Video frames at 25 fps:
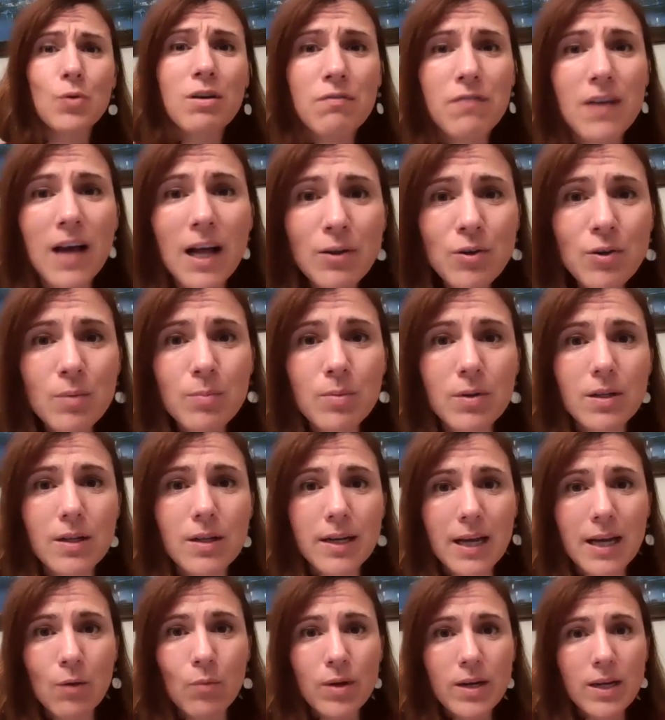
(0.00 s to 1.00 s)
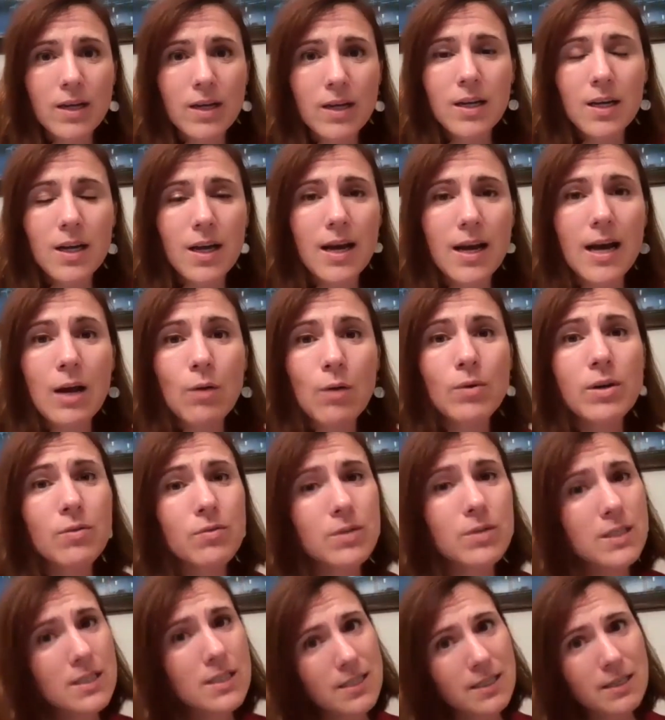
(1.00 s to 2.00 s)
are valuable, and I want I want to
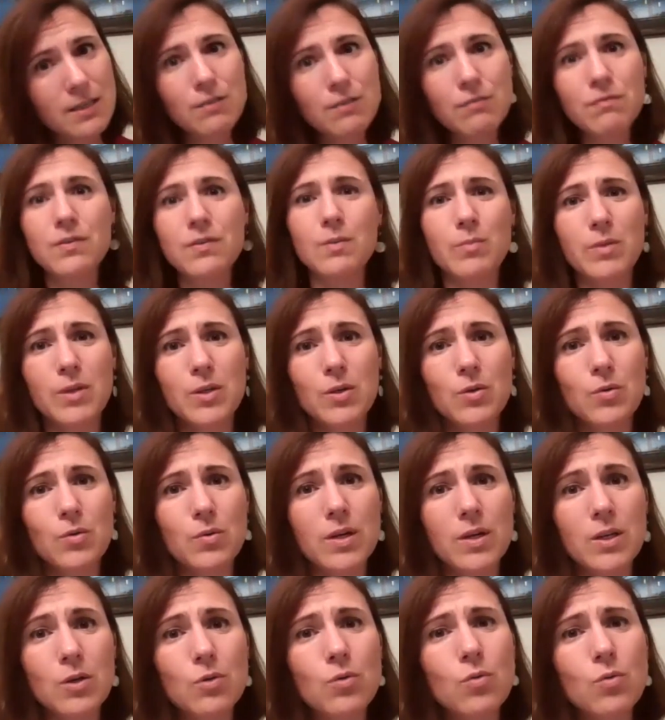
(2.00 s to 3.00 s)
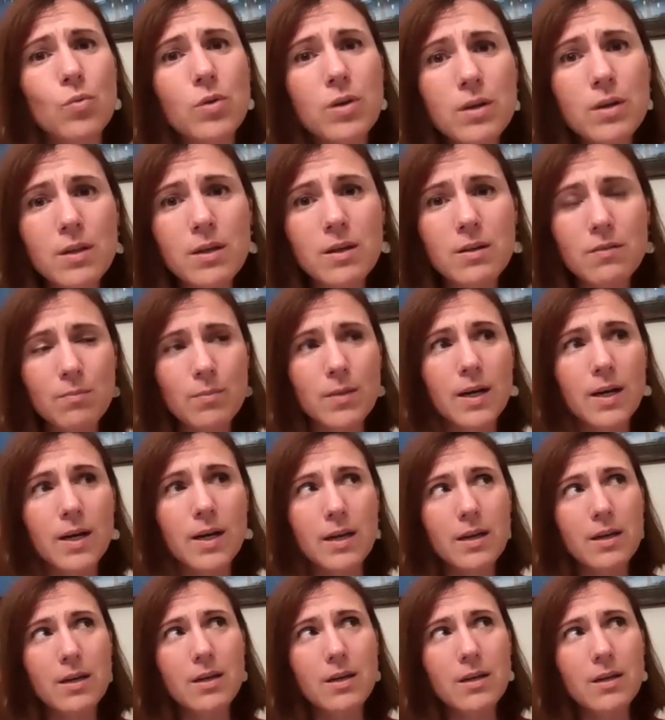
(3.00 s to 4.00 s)
receive from you, and you're worthy of
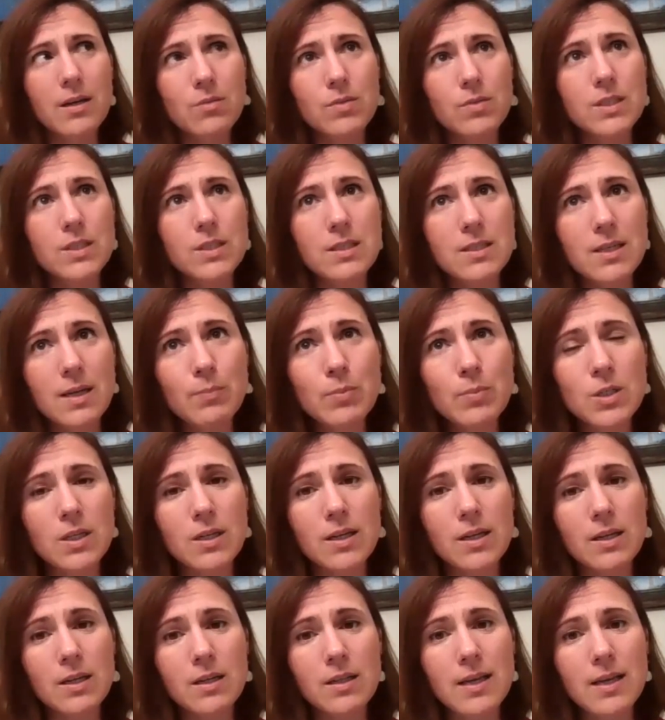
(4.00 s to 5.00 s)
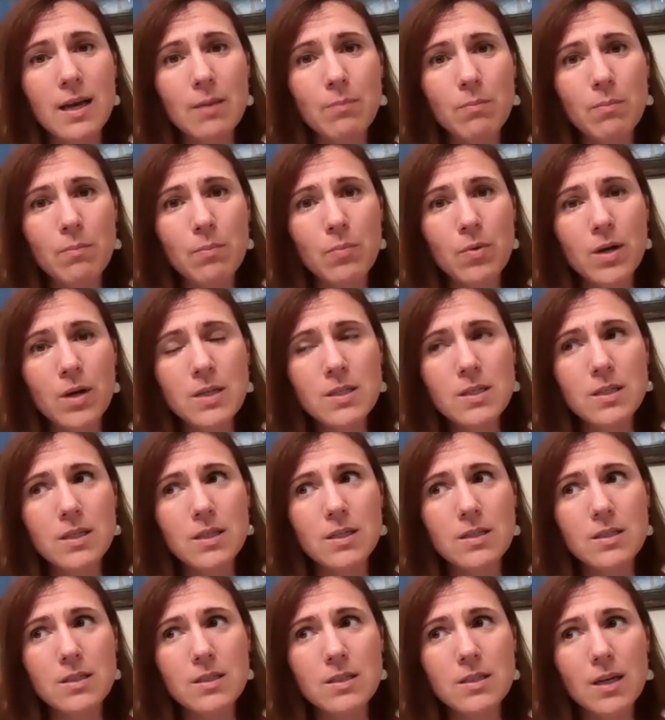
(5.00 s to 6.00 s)
my reception. And in that
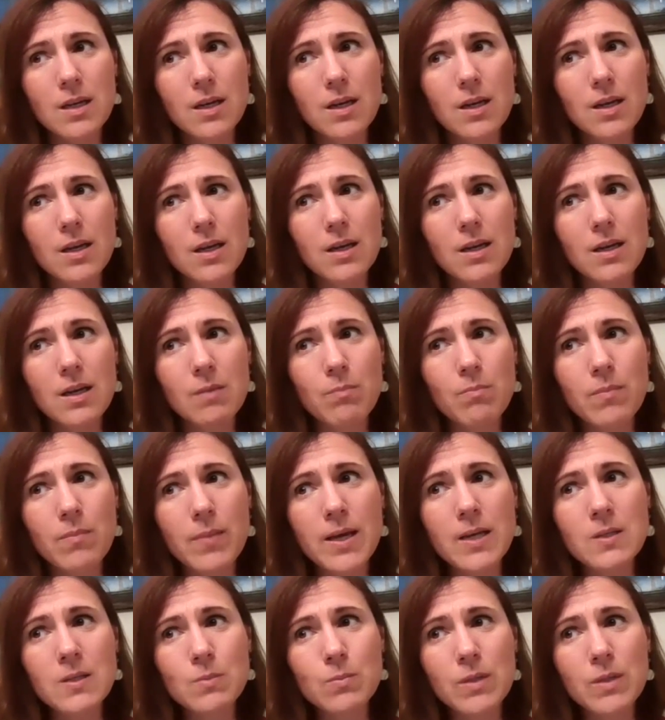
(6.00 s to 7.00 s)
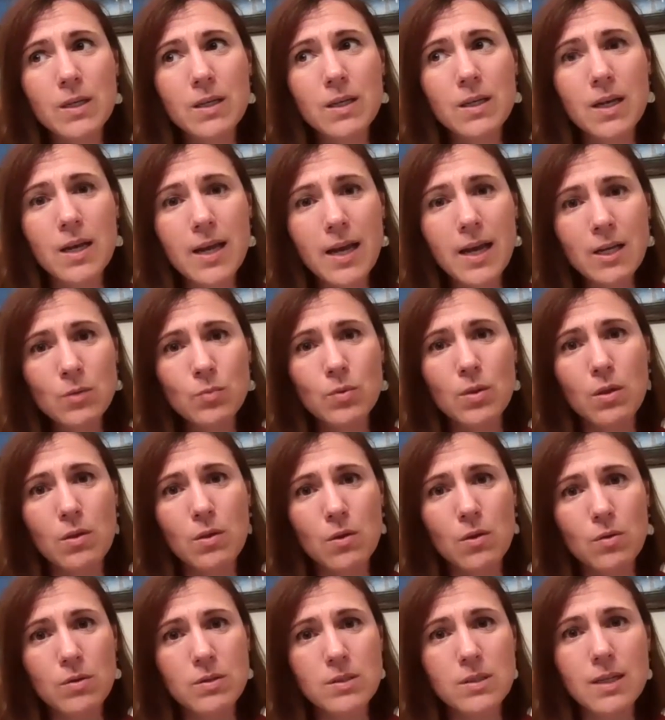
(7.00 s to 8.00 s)
process, it makes me connect with
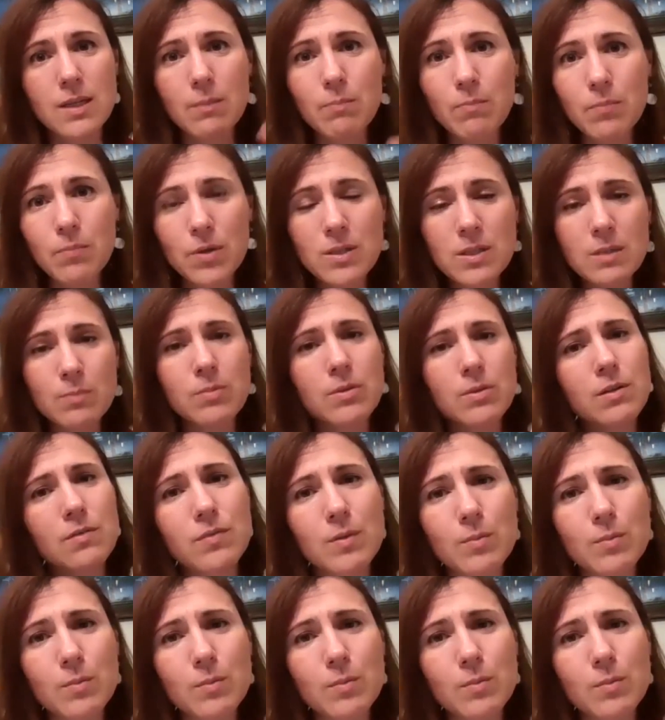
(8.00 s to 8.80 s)
you. It's that principle of